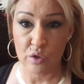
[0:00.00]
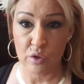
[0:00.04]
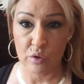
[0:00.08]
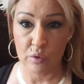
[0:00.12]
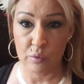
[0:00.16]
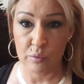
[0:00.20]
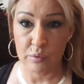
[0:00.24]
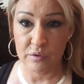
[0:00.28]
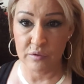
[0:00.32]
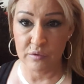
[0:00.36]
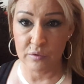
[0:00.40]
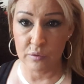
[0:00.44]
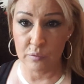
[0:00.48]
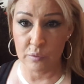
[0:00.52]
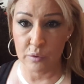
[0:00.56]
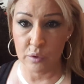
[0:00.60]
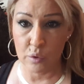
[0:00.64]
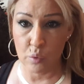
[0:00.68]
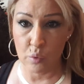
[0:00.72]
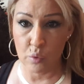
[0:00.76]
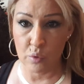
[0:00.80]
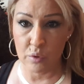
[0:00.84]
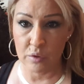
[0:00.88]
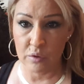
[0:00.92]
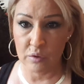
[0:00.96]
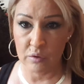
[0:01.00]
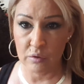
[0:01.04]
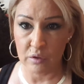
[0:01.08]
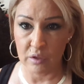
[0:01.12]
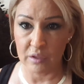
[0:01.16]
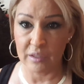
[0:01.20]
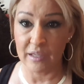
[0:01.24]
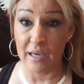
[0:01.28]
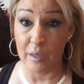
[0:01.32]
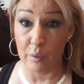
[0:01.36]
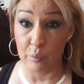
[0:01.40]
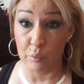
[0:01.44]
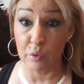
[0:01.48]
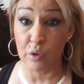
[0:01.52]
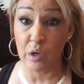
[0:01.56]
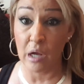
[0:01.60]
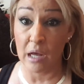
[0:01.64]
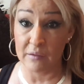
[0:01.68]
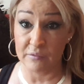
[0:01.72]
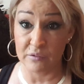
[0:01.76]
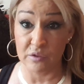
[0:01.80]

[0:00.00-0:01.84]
Are we still recording? Yeah, we're going to have